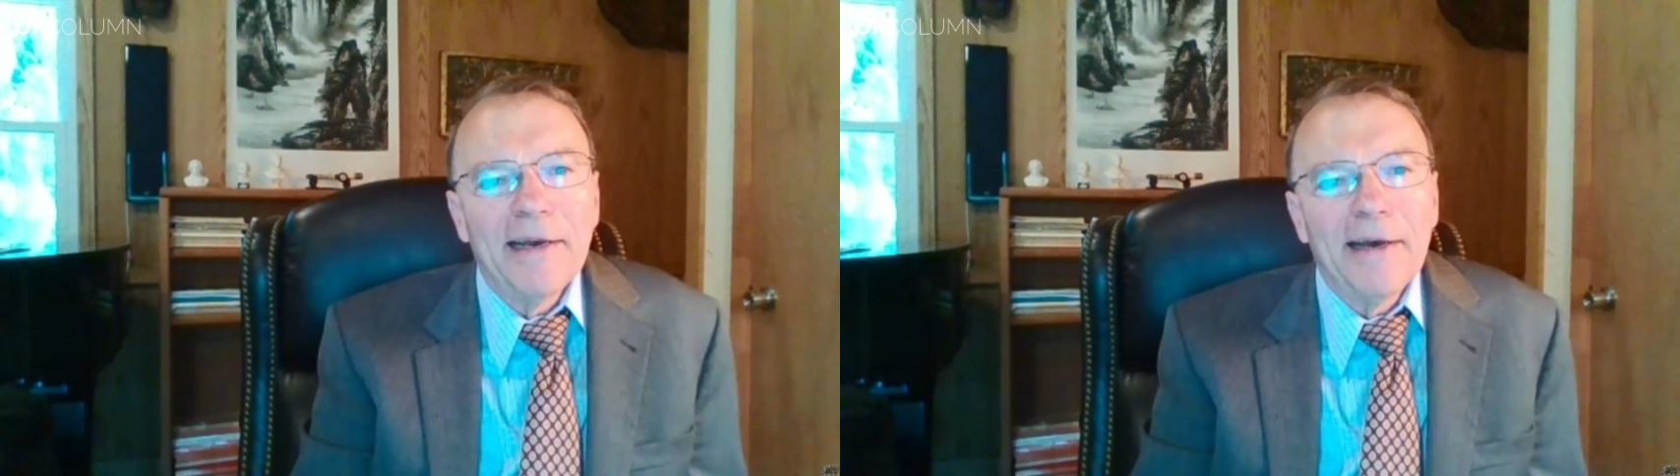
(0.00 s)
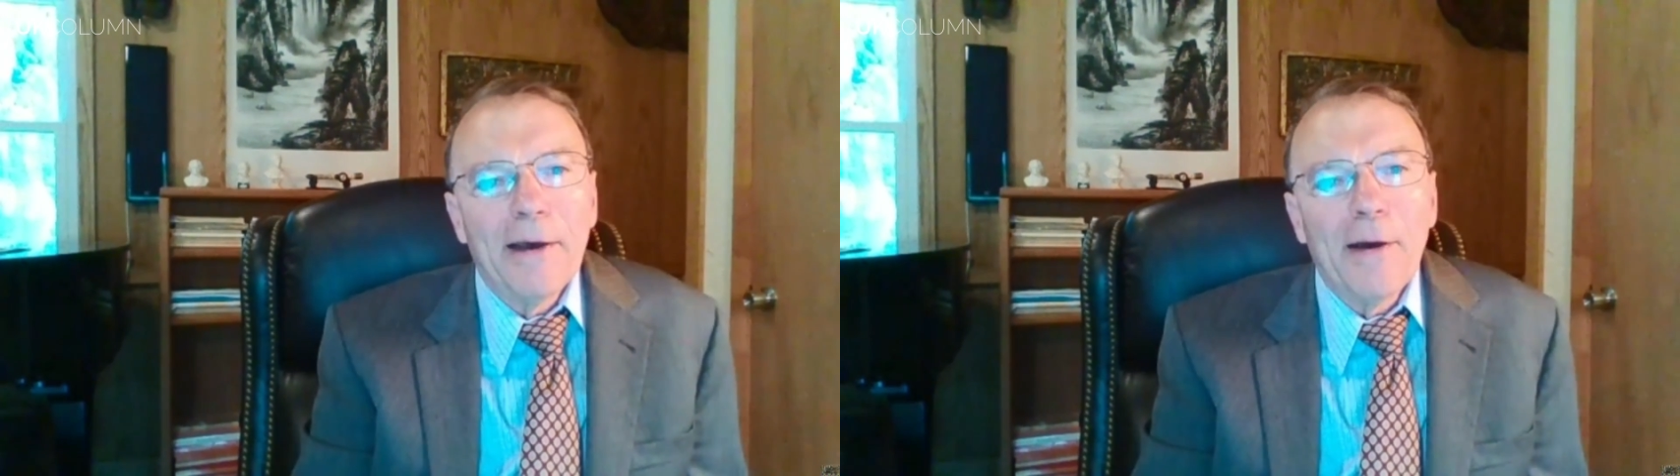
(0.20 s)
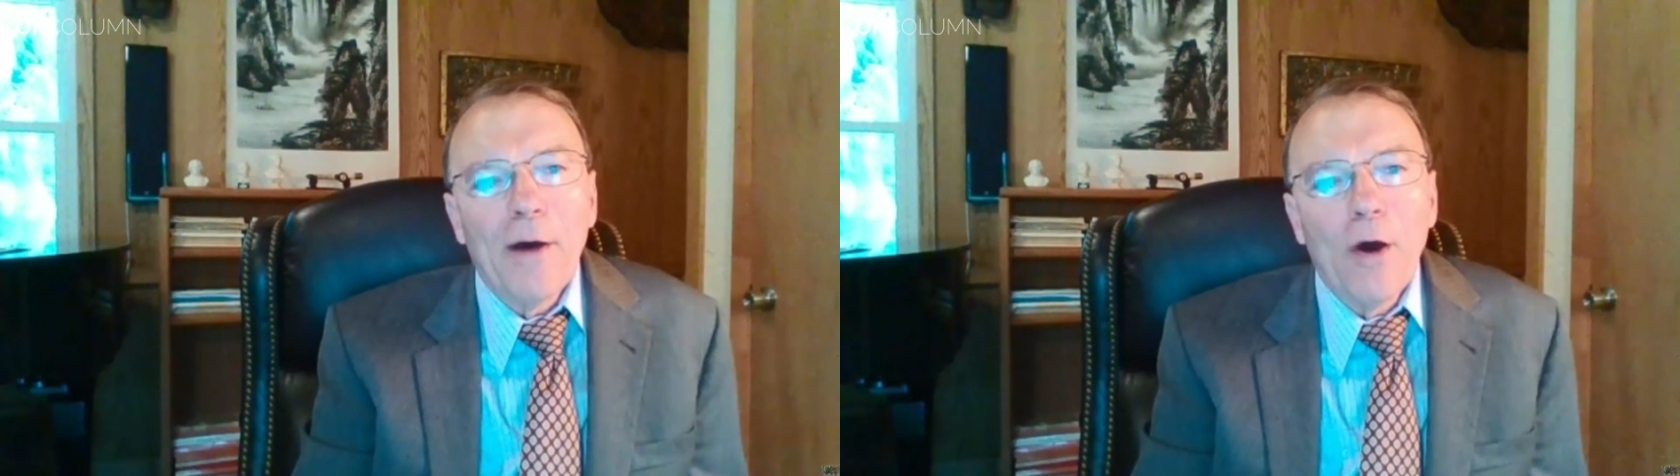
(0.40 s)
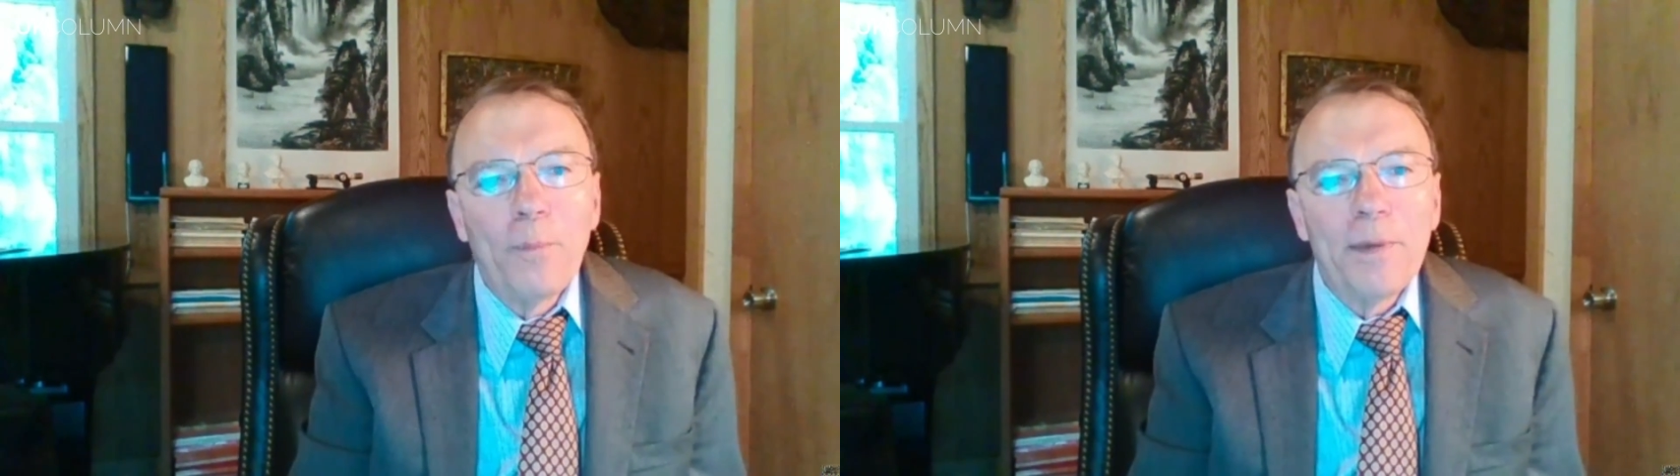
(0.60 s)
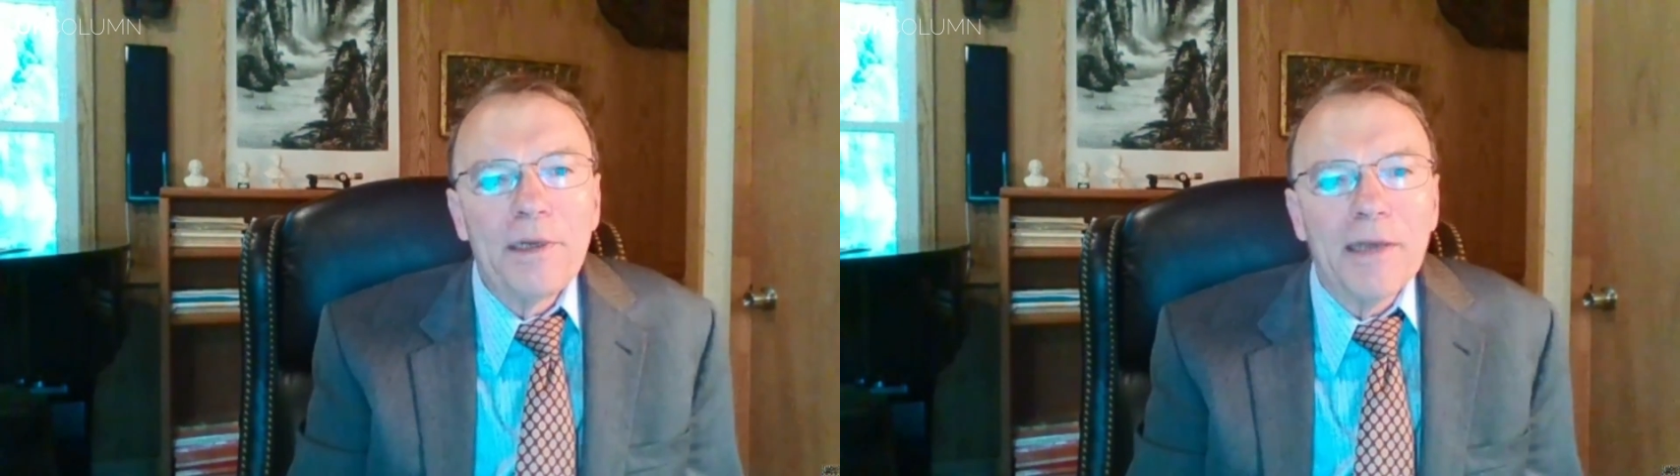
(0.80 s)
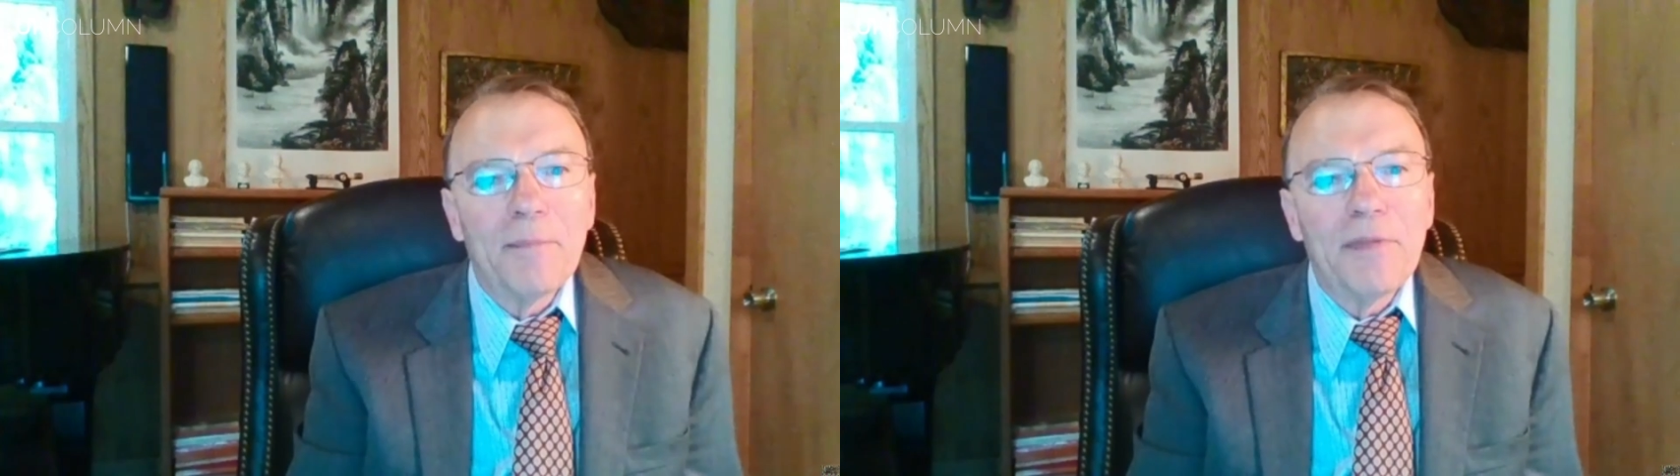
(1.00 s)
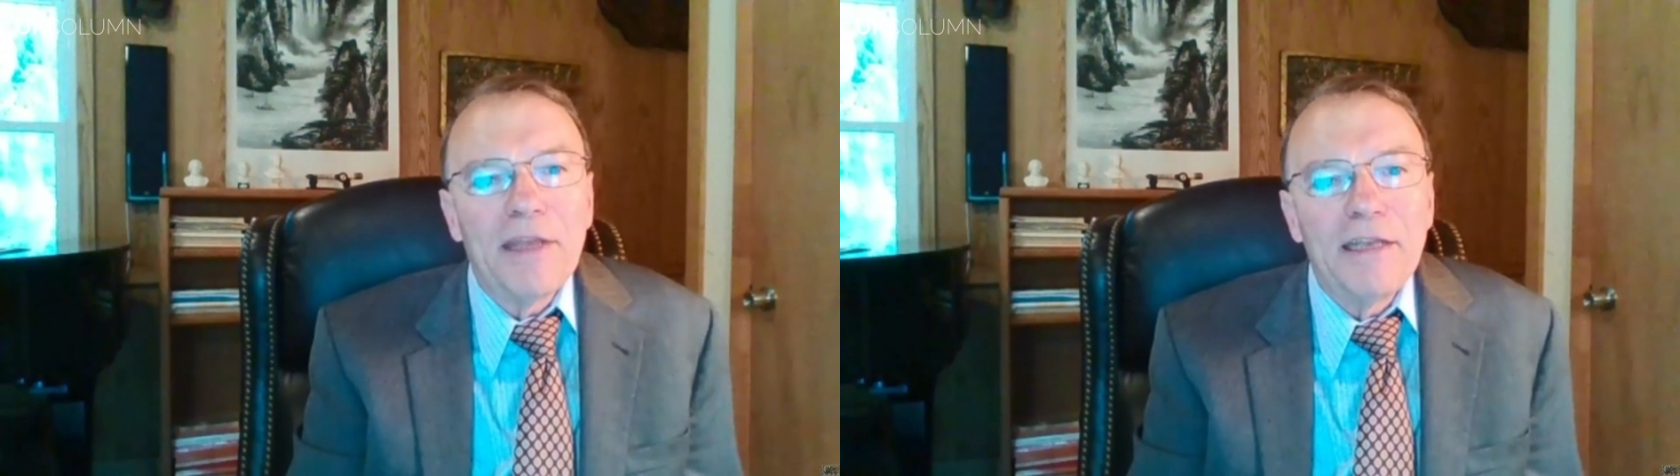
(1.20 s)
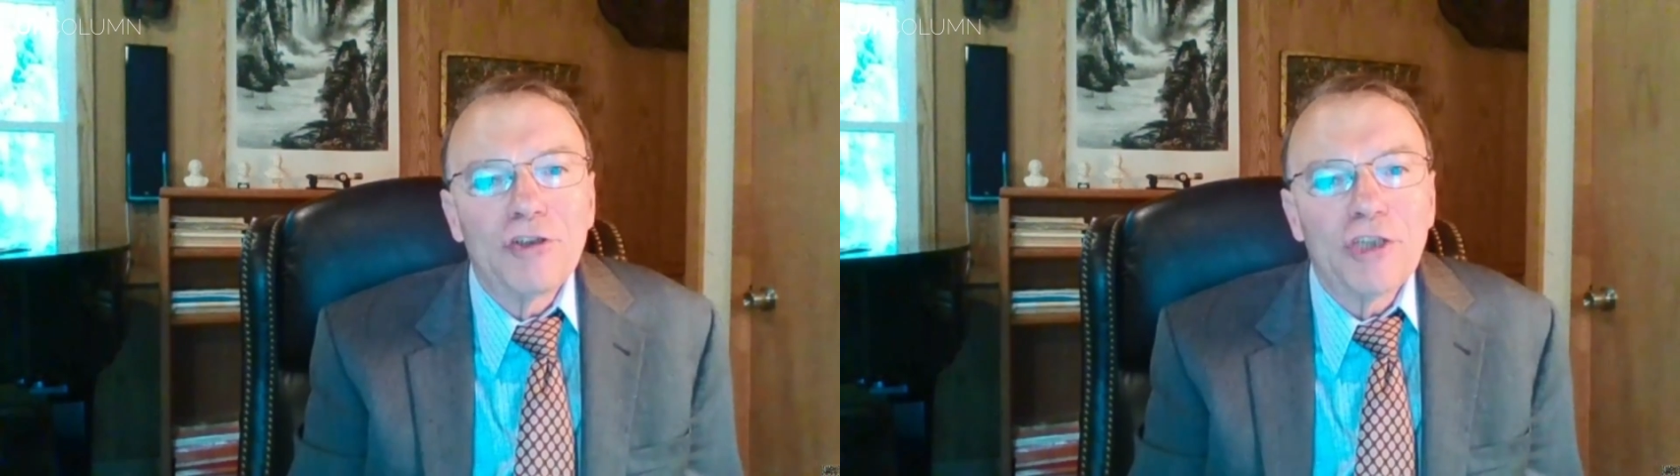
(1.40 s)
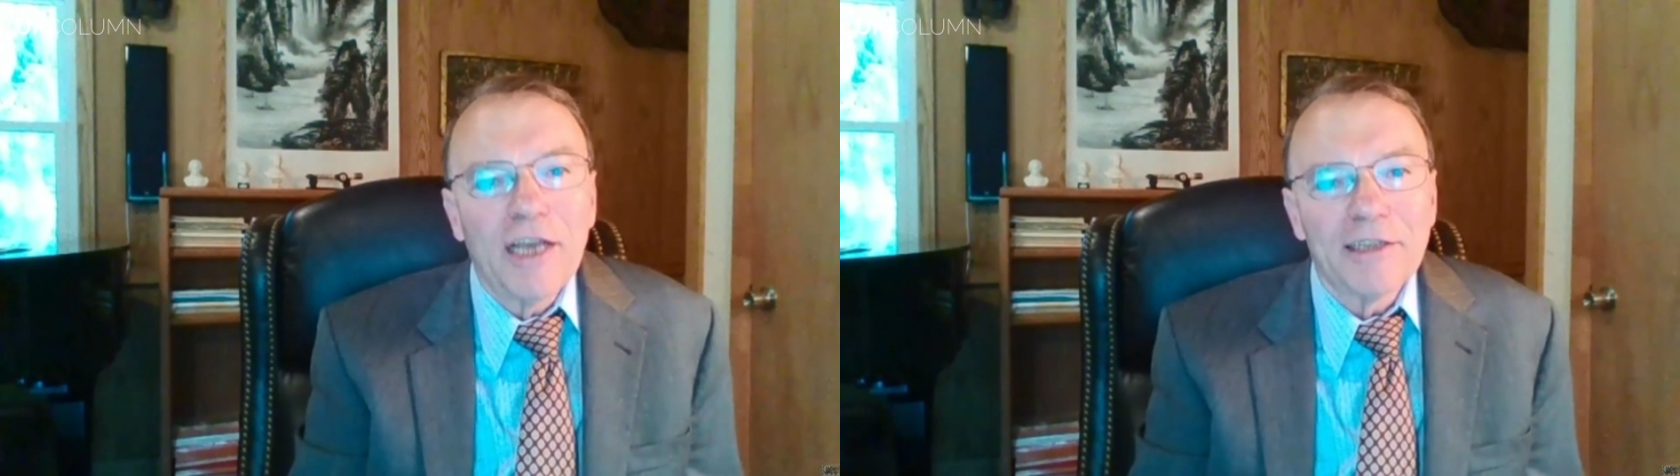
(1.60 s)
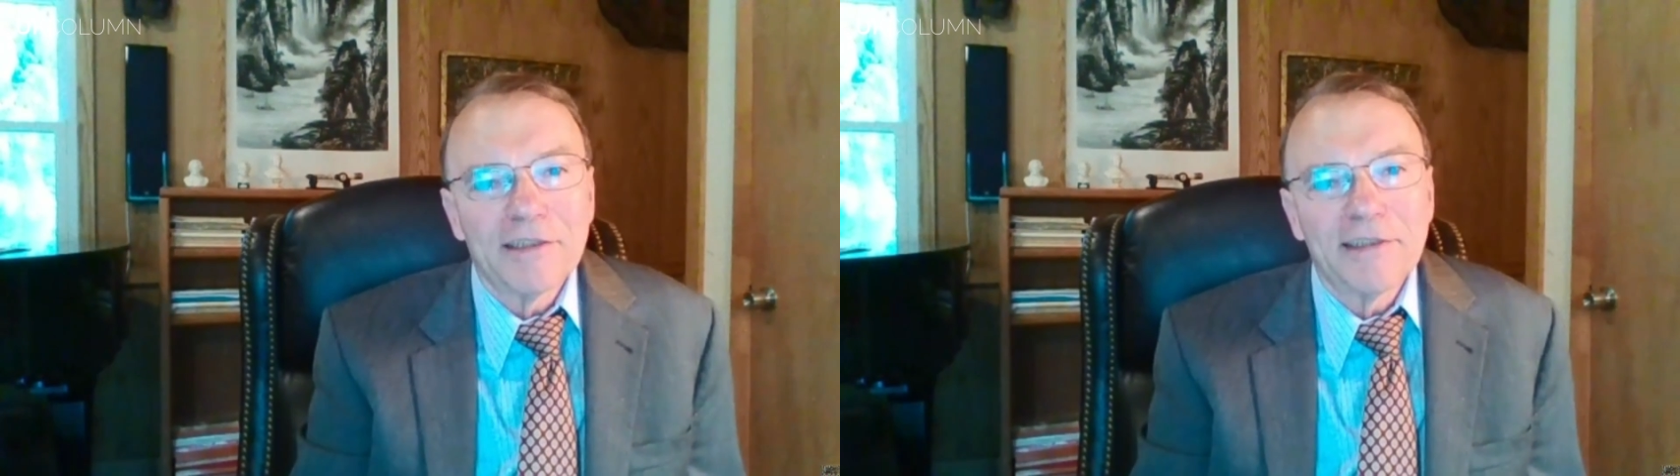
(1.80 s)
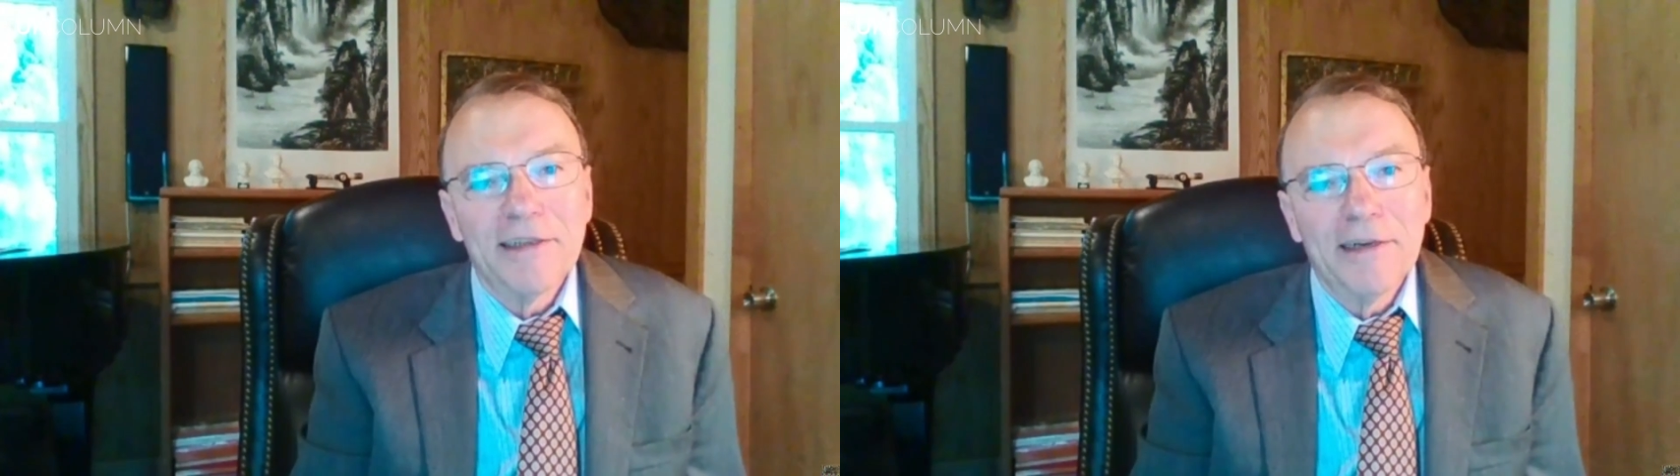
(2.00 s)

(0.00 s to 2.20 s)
opened up the chest